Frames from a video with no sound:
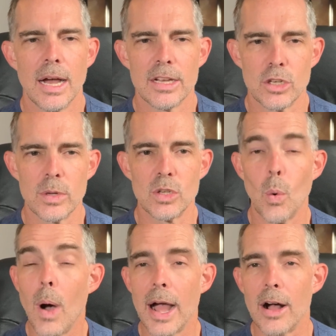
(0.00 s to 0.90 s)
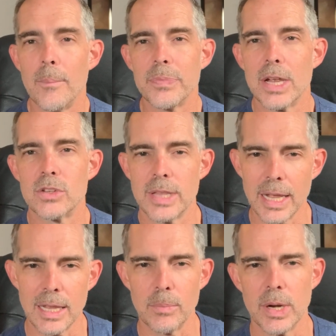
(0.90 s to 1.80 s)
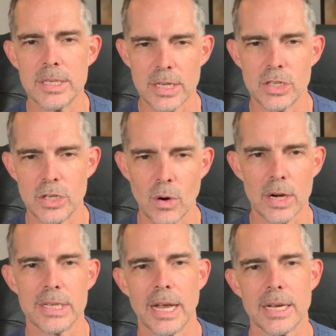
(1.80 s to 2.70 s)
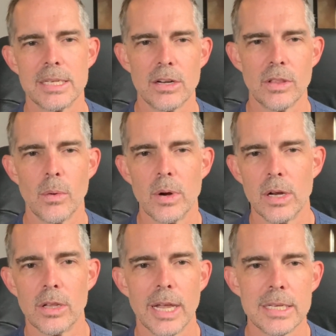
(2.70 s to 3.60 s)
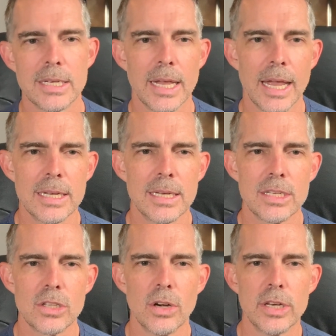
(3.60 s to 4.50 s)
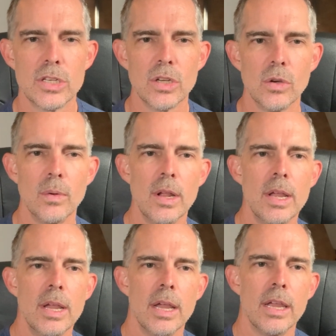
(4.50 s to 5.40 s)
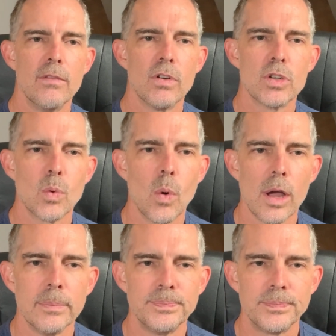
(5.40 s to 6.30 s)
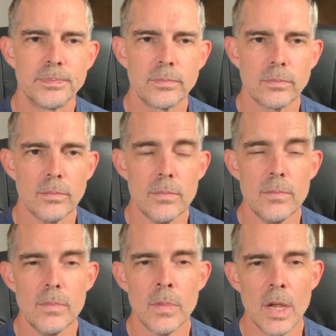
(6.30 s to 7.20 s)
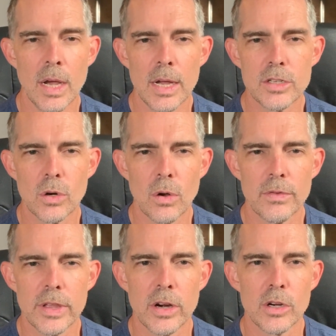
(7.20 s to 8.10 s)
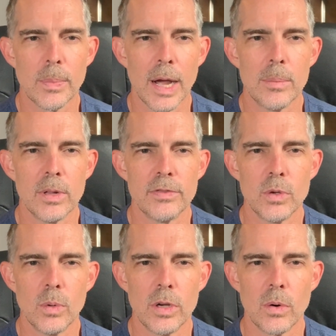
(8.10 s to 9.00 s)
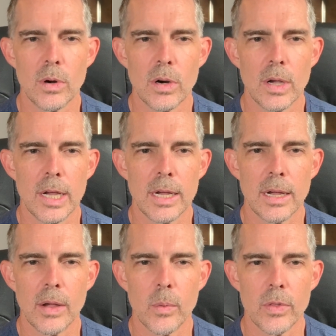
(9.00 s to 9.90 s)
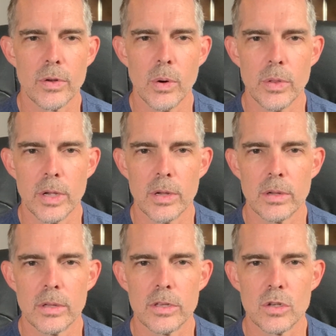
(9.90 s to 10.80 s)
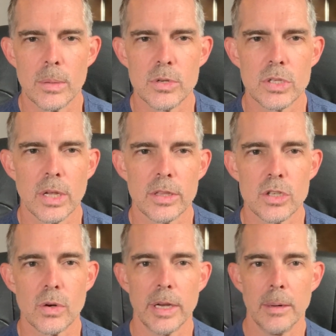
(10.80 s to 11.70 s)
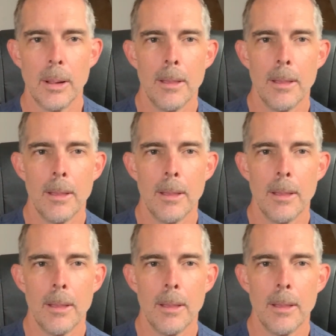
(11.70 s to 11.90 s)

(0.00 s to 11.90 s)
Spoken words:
So it's a while. And so that brings us to our text here that we're going to look at today, Exodus 32 in verse 1. Turn over there in your Bible if you would, or I will throw the scriptures on the screen.